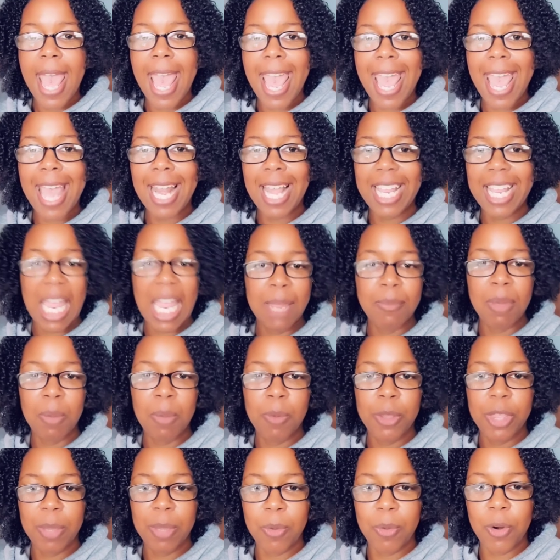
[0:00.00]
And I came
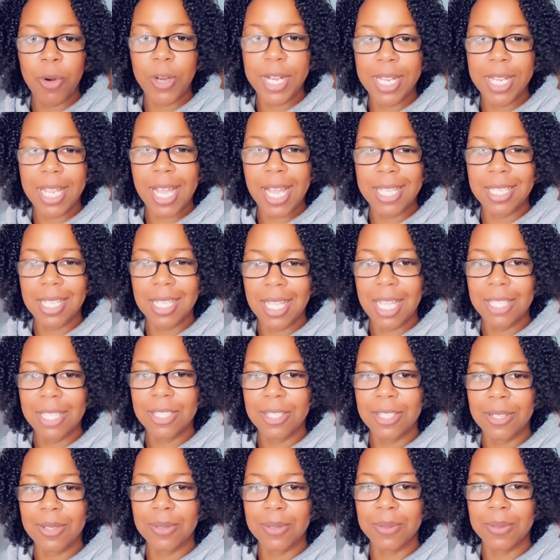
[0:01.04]
up with Amore
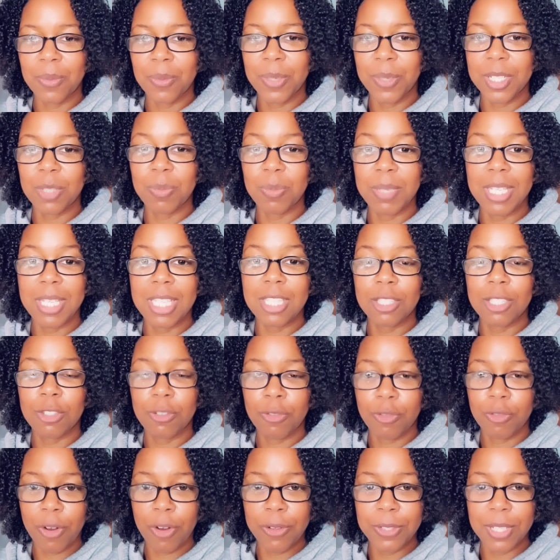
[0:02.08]
Congelato, which
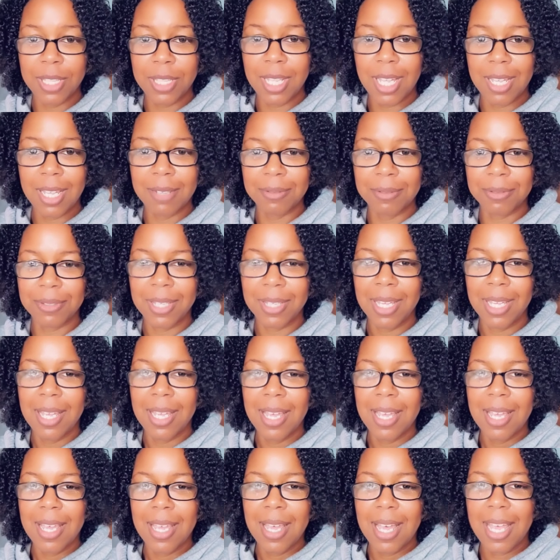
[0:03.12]
means frozen love
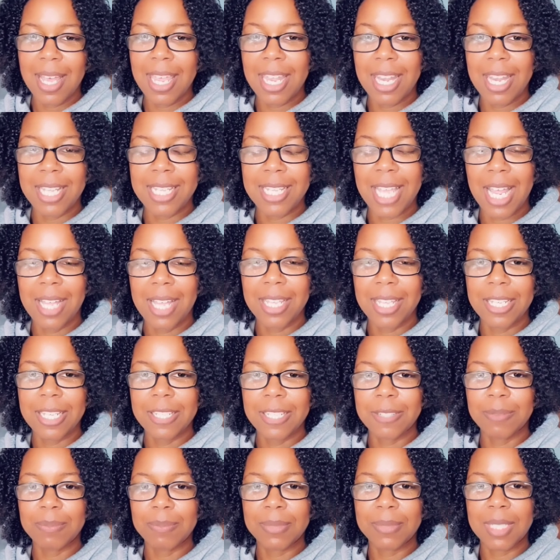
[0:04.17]
in
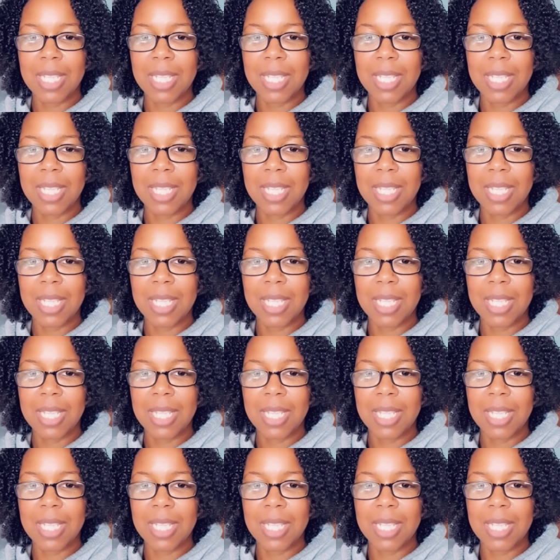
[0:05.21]
Italian.